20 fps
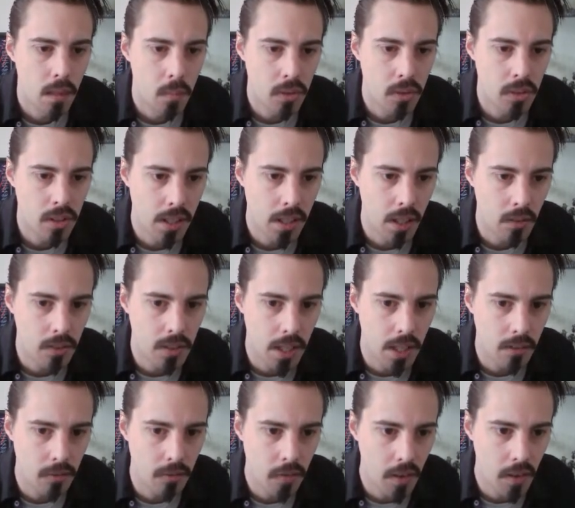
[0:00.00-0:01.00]
Matang goes
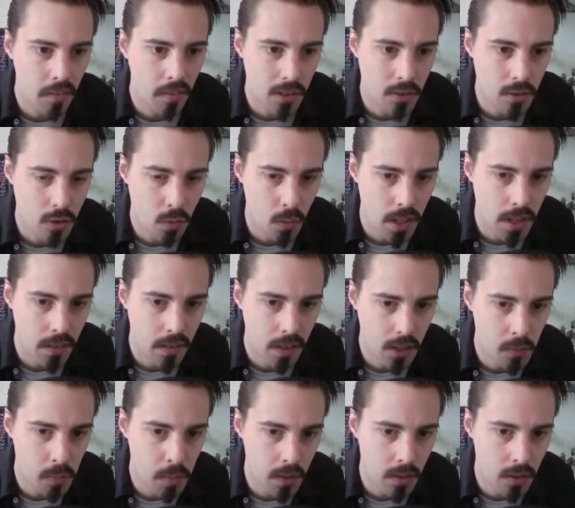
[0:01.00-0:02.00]
down, 523
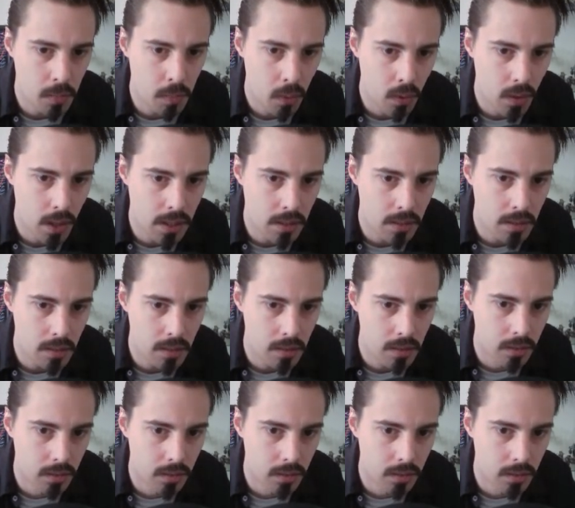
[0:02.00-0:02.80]
experience points.